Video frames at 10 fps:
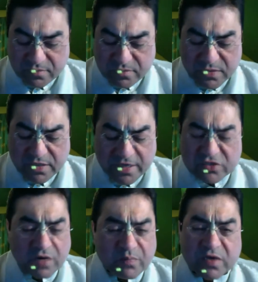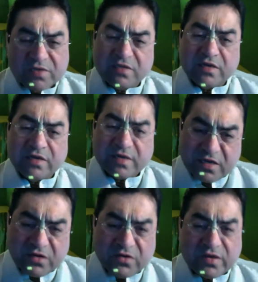It is not personal, it is
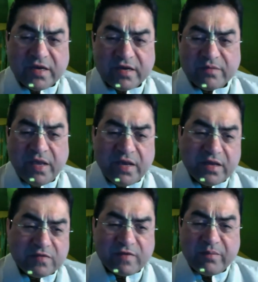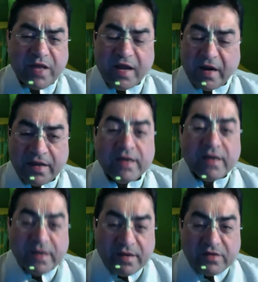Salokya, being in the same planet.
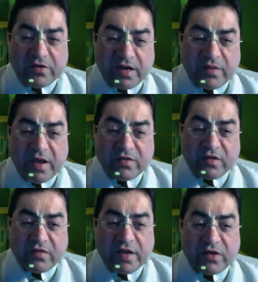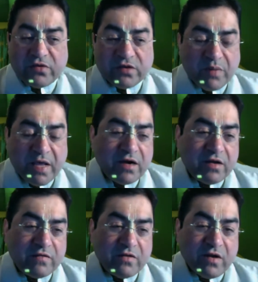You can imagine the Vaikuntha planet
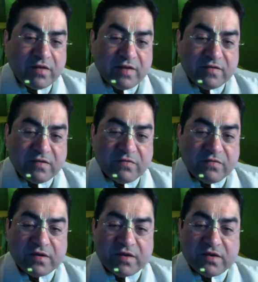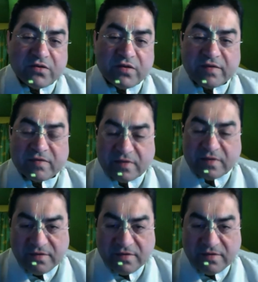is not the size of Edison.